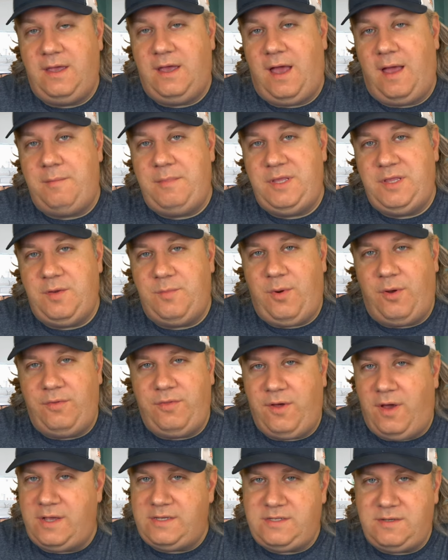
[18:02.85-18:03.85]
I mean, they're both
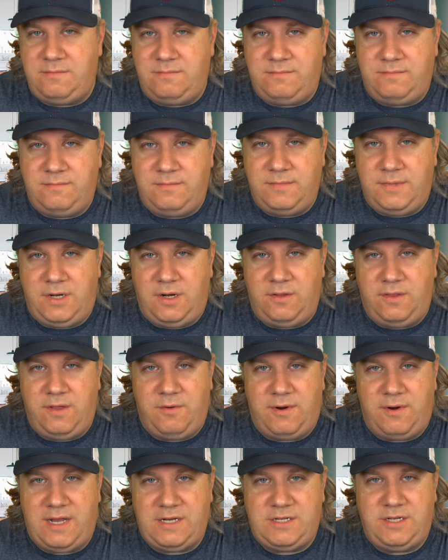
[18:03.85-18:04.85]
awesome. You know, they
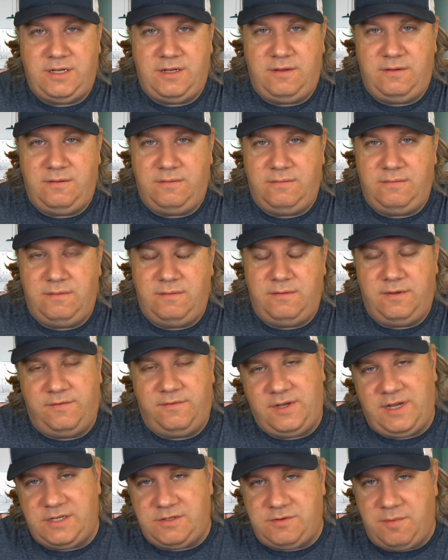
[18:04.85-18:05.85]
were actually, if
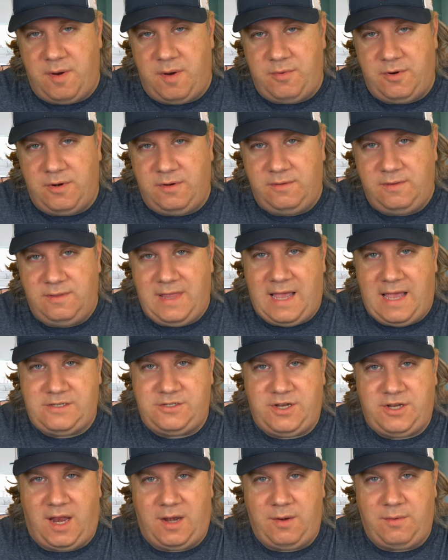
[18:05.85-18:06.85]
you guys remember,
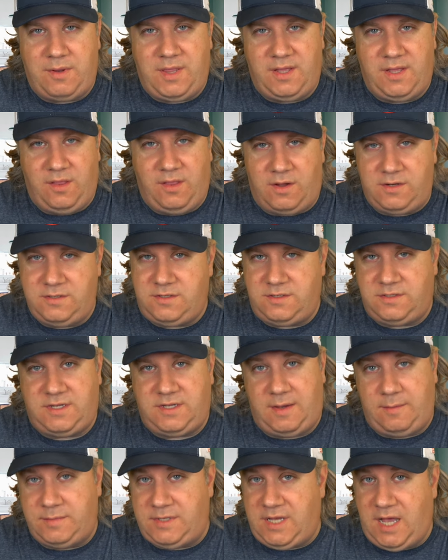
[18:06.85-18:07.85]
last January they launched the
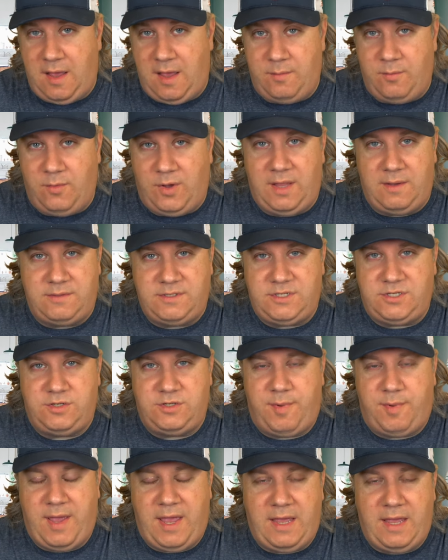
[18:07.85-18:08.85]
same time while I was in
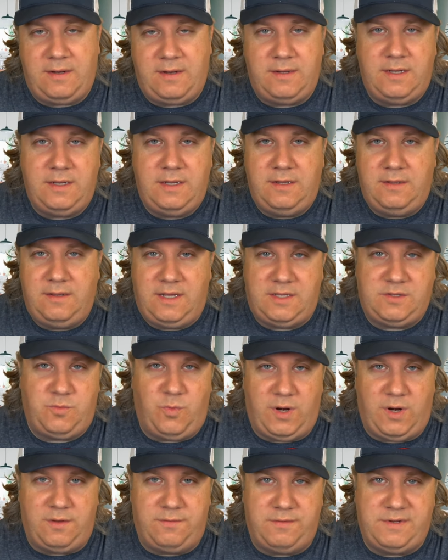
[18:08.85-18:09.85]
Japan. That's
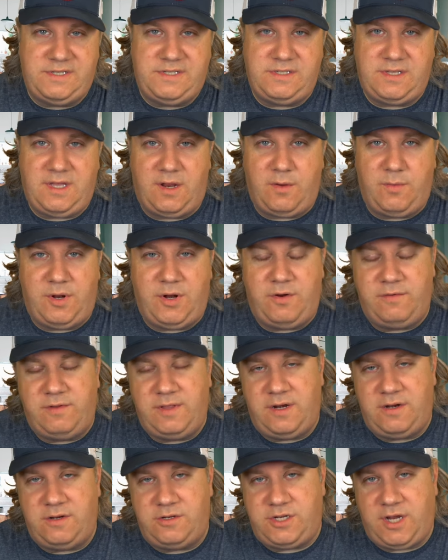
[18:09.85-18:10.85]
one of the reasons that I went over
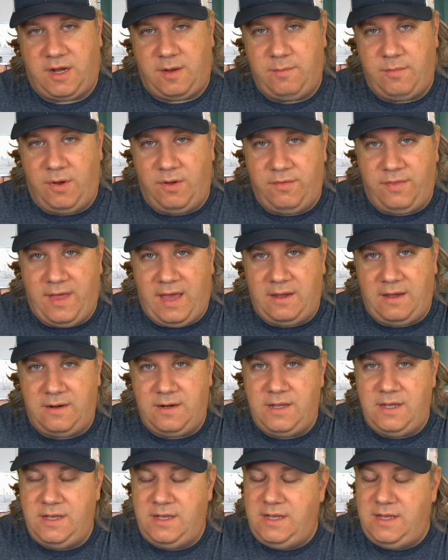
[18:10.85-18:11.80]
there to check them both out.